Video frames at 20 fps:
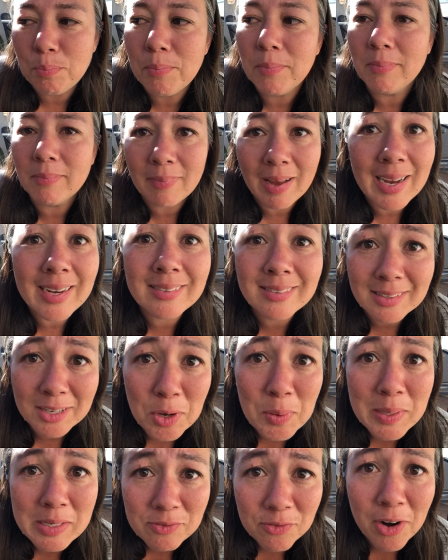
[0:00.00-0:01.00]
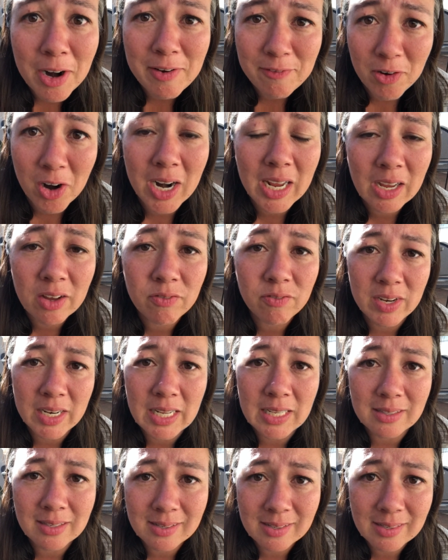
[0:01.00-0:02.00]
Mexico is very, very
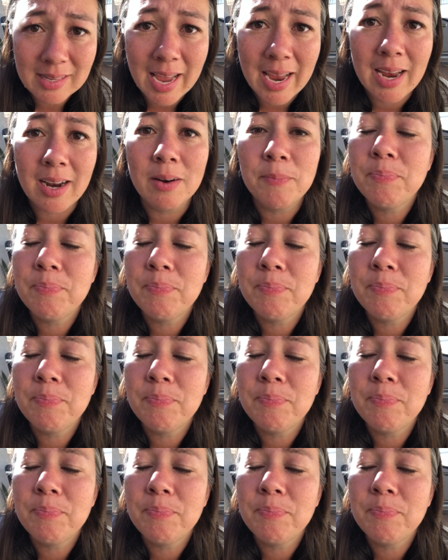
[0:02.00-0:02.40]
convenient to stay